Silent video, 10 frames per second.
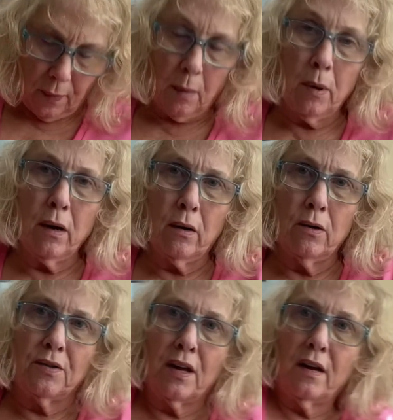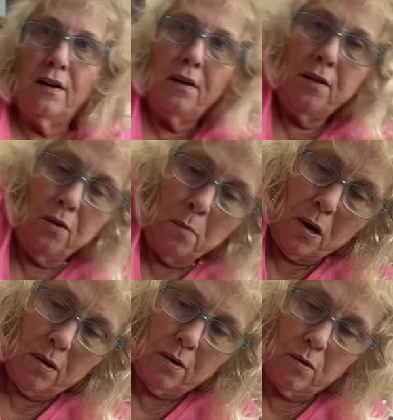But looks like another
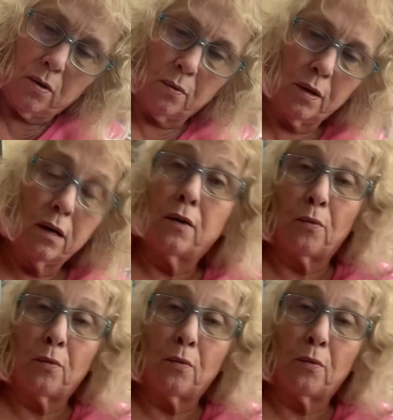box. Oh, no, not another